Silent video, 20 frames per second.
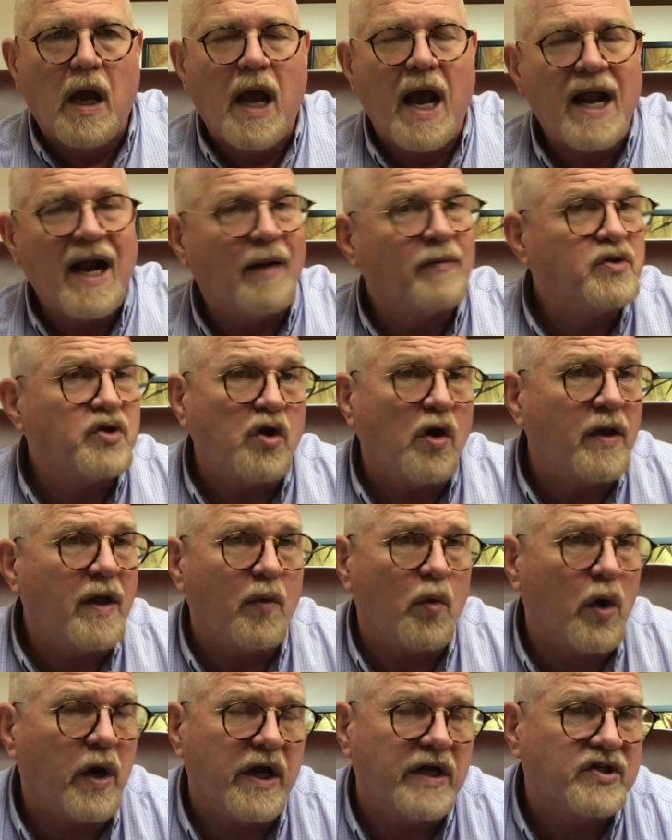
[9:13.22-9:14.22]
And I'm sure they
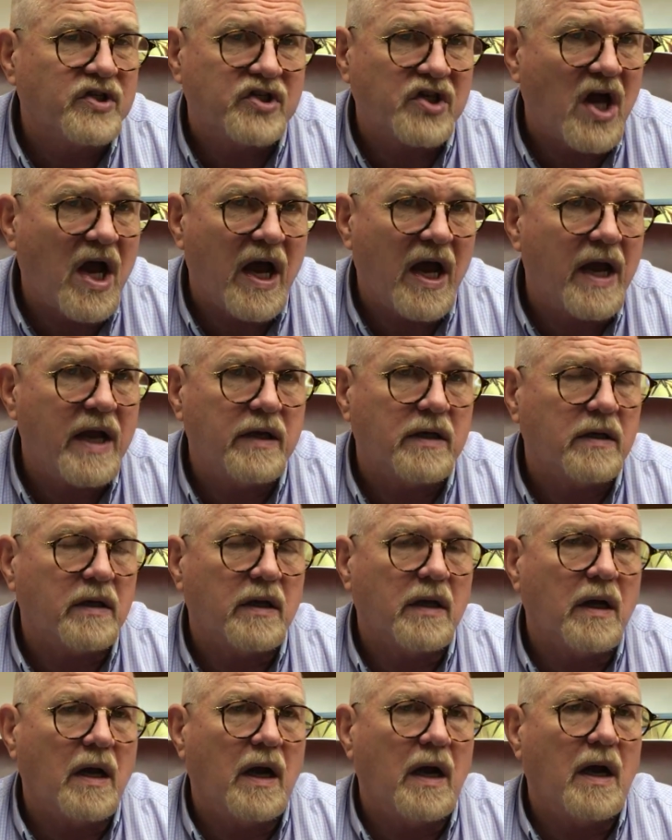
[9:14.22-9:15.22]
were in sight.
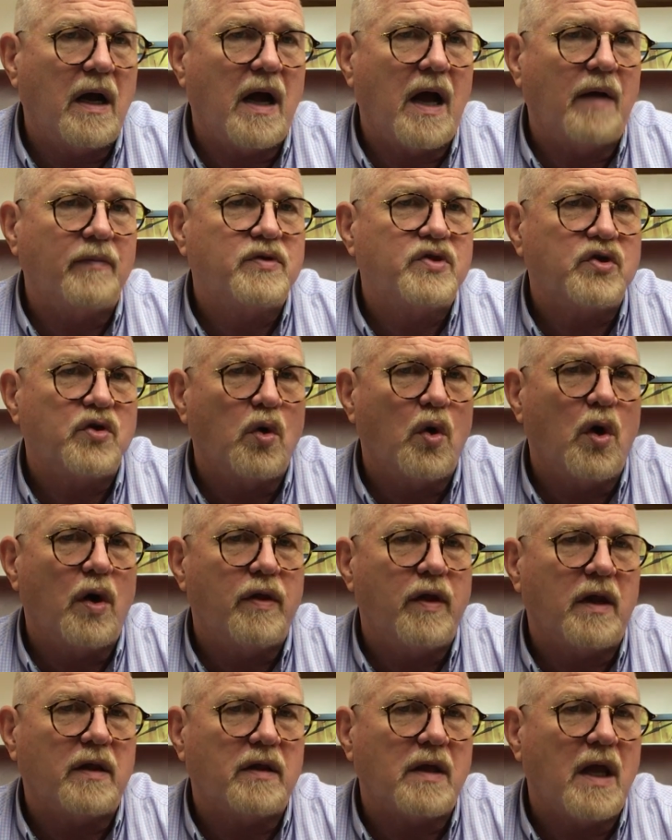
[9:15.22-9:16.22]
I'm sure
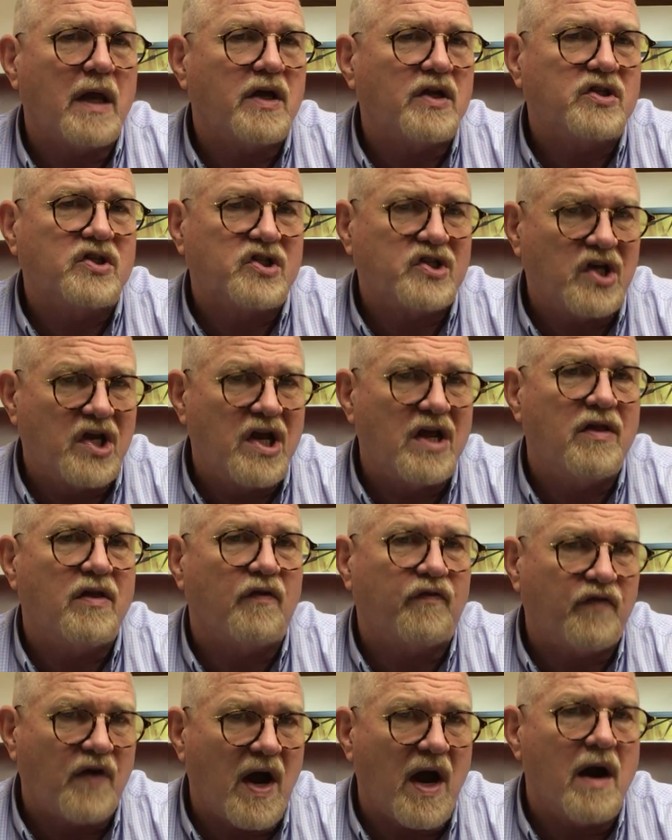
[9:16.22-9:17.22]
that they could see the
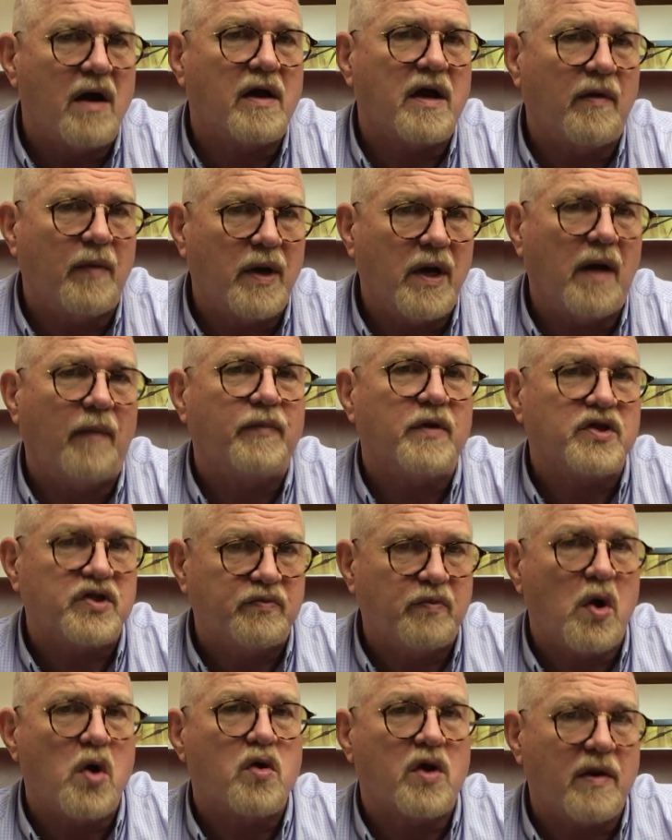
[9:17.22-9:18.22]
fire coming up and the
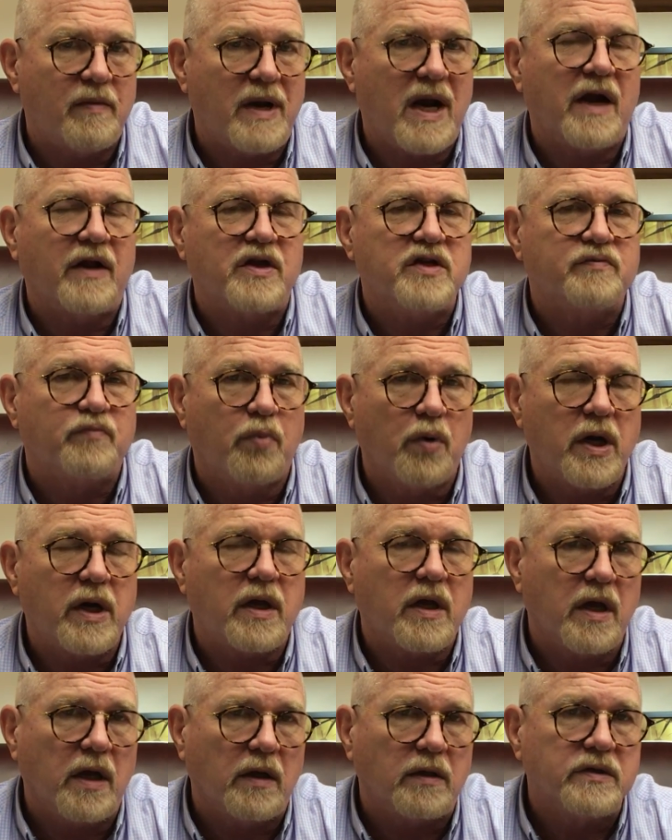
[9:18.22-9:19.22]
smoke coming out of these brick
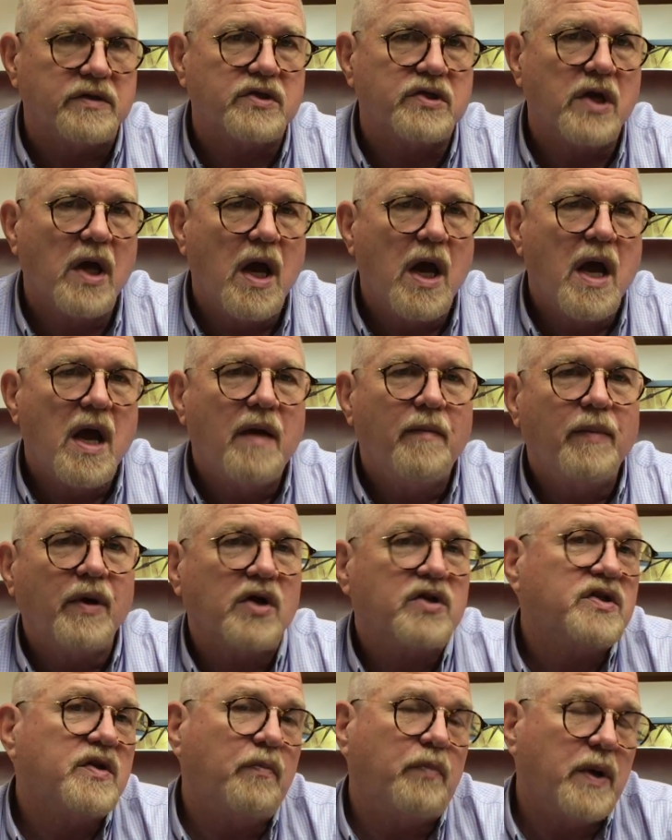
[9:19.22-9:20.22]
kilns,
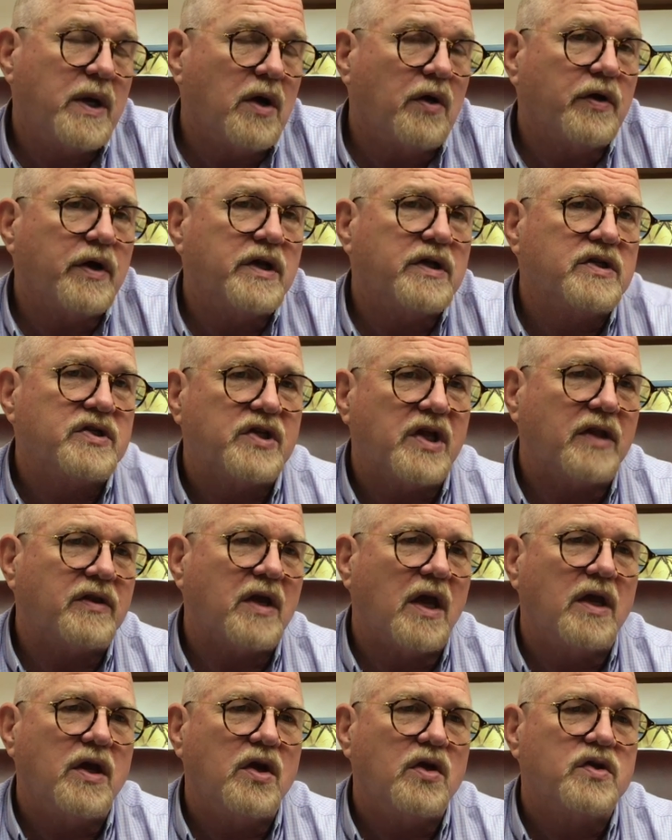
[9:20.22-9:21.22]
because the buildings that
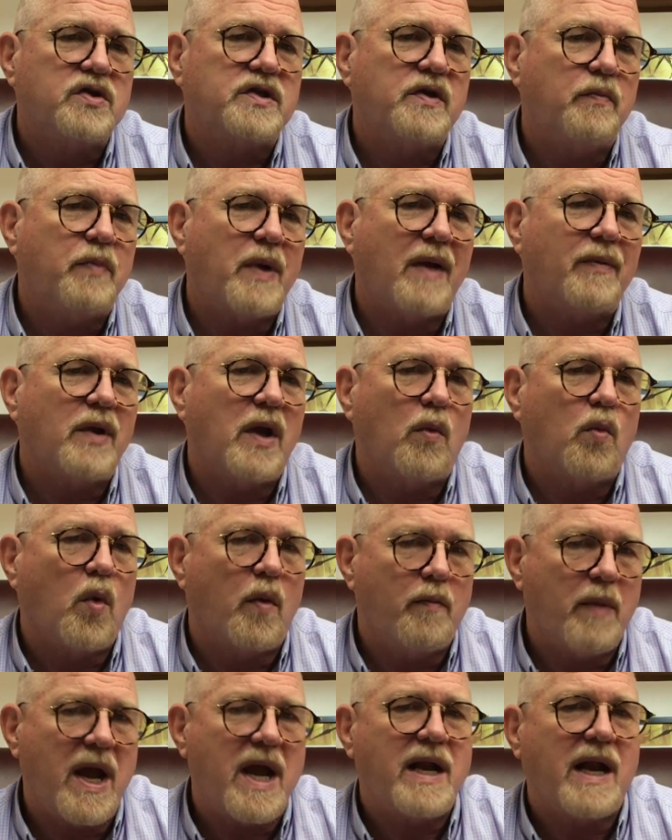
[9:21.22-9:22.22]
they used in Babylon were
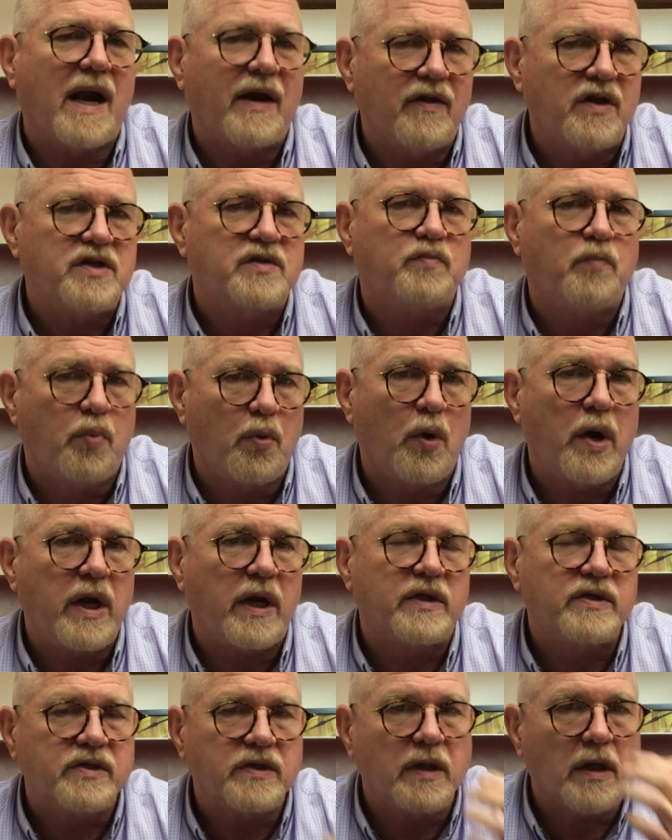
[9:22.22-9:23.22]
made out of these
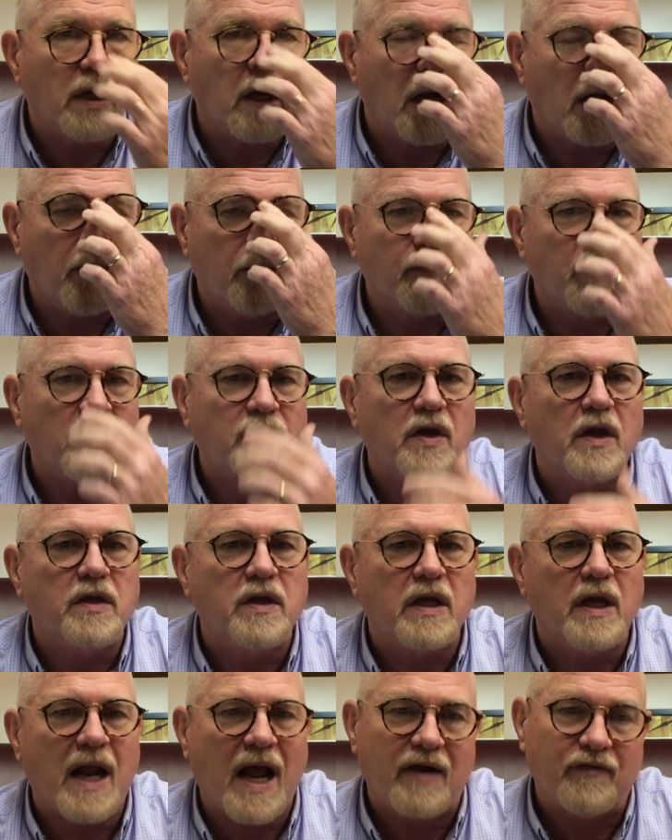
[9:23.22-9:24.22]
bricks that they
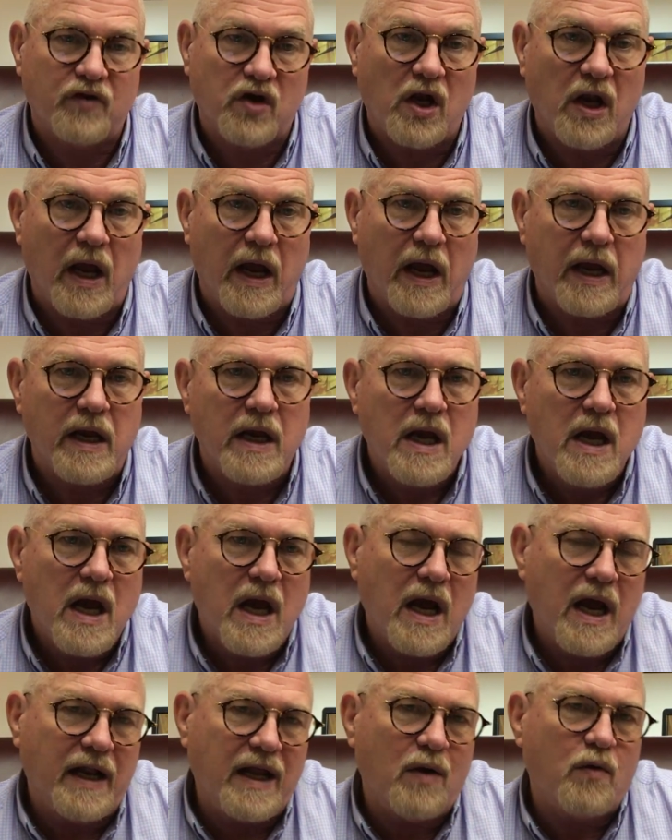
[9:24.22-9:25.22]
did out of clay,
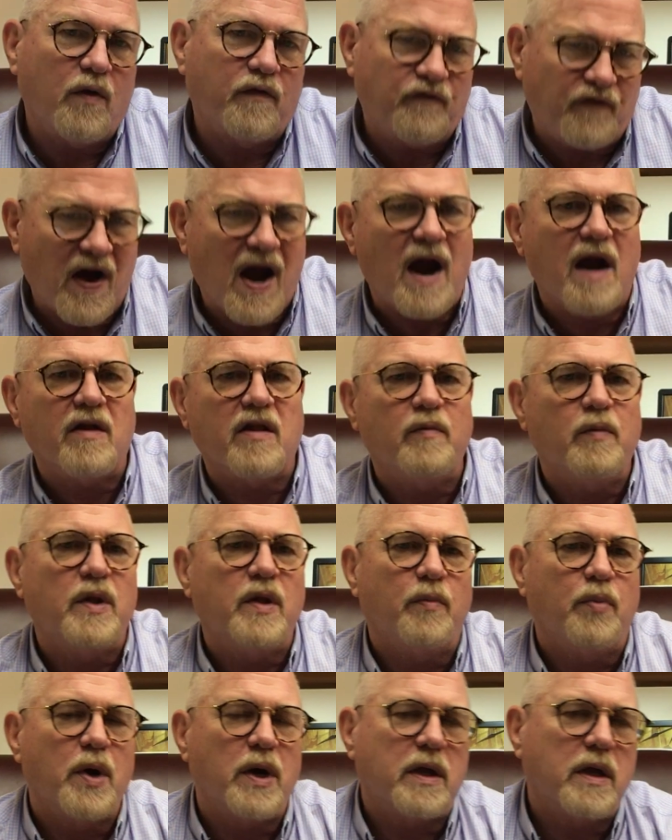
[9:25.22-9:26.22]
and they would fire them in
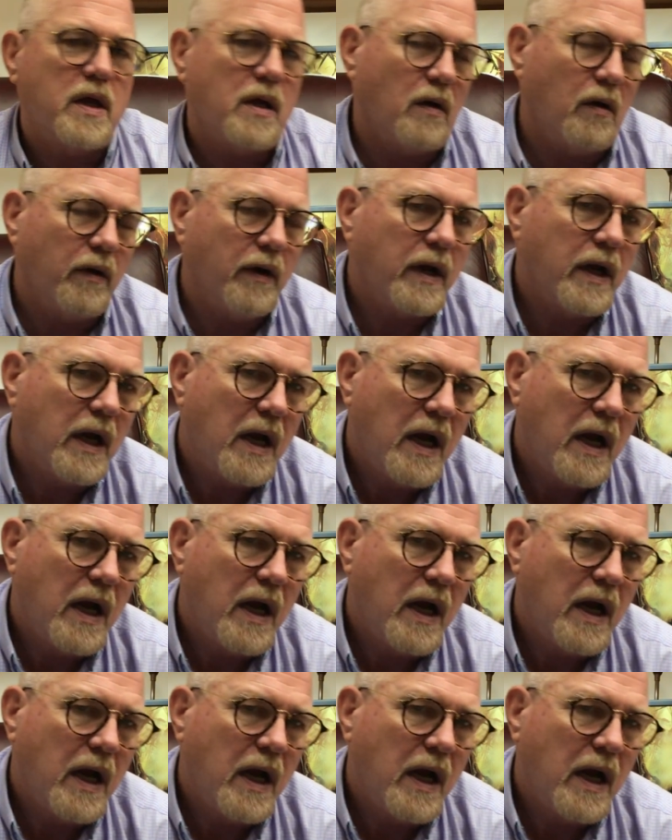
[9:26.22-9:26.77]
the brick kiln.